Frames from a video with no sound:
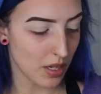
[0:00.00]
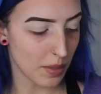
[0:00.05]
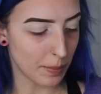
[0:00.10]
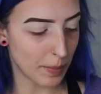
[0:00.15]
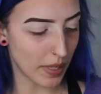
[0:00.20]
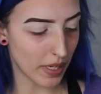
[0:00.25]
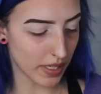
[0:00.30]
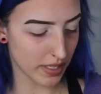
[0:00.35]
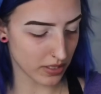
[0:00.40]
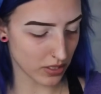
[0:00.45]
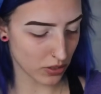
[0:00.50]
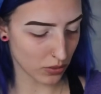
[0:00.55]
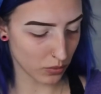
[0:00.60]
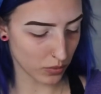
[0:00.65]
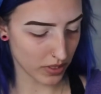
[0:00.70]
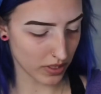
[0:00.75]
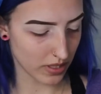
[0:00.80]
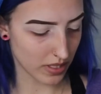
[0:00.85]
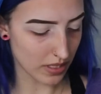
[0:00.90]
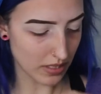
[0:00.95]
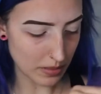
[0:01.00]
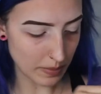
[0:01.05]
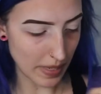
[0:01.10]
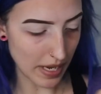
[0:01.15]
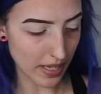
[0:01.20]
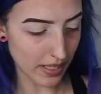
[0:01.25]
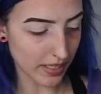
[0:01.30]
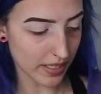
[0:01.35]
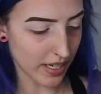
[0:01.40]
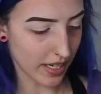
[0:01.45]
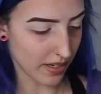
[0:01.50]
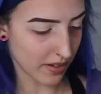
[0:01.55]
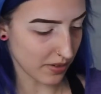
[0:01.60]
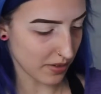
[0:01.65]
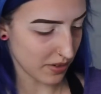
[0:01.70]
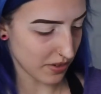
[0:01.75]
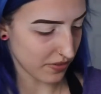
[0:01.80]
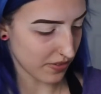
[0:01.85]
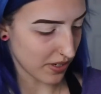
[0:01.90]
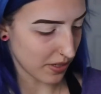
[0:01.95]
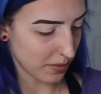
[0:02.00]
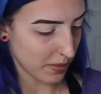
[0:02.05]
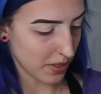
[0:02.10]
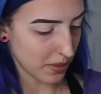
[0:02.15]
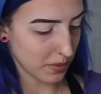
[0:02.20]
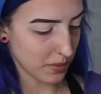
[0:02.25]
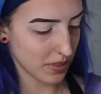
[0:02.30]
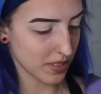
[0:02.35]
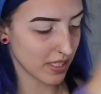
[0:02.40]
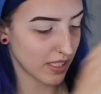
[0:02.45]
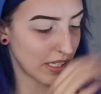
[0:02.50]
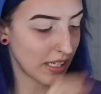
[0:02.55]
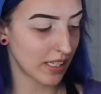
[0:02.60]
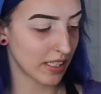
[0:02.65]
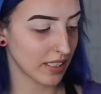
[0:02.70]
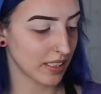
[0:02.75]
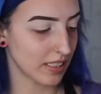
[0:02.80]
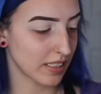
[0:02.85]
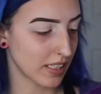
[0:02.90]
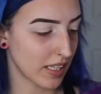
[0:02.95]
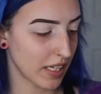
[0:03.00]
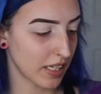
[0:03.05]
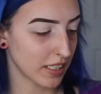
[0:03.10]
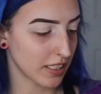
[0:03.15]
But with this palette, I don't know if I'll be able to get like